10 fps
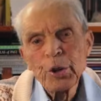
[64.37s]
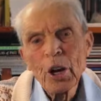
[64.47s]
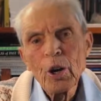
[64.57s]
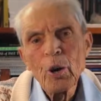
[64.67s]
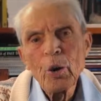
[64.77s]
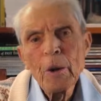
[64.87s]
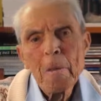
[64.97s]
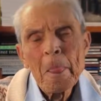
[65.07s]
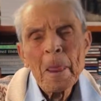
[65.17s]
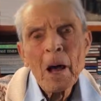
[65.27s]
were
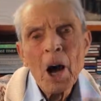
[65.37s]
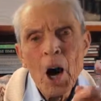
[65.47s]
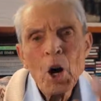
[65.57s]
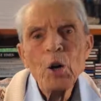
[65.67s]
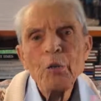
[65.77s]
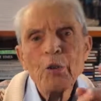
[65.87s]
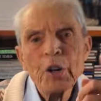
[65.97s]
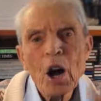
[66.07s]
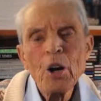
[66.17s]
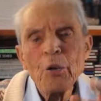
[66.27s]
told
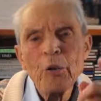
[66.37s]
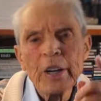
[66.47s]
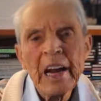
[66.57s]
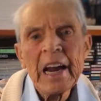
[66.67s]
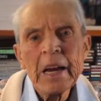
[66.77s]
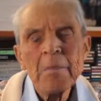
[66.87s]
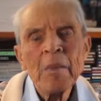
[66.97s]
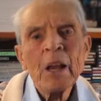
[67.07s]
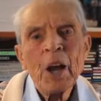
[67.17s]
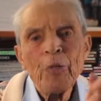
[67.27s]
over and over
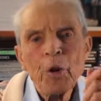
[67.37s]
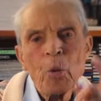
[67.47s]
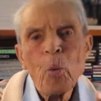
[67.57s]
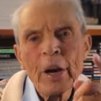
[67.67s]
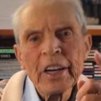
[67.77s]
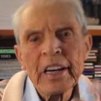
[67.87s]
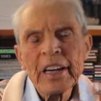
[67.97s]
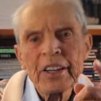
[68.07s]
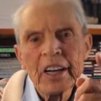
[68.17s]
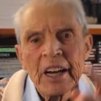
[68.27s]
again, if you want to
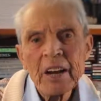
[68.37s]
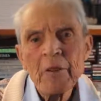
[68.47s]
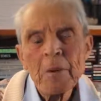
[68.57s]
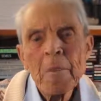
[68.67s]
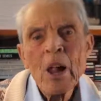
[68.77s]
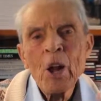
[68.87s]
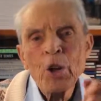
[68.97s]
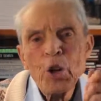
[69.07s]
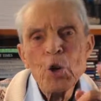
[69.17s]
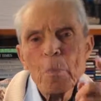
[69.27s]
get to heaven,
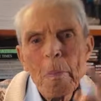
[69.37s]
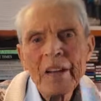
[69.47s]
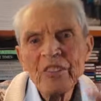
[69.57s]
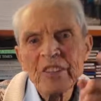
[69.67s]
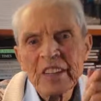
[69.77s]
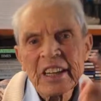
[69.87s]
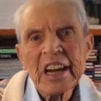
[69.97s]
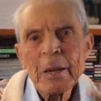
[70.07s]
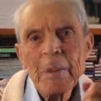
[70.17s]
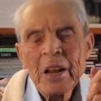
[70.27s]
you must
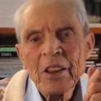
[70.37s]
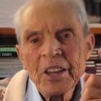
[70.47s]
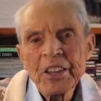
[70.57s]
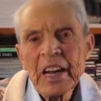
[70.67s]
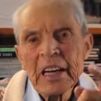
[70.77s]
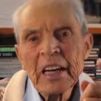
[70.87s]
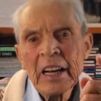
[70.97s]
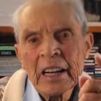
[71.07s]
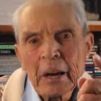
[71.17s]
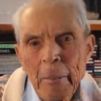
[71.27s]
keep the
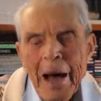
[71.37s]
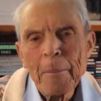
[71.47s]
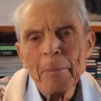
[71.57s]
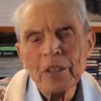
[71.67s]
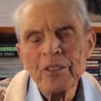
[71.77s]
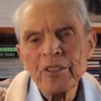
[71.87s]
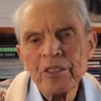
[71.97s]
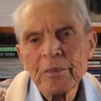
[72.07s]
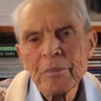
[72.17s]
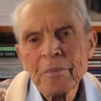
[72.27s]
Ten
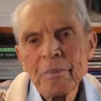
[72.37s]
Commandments.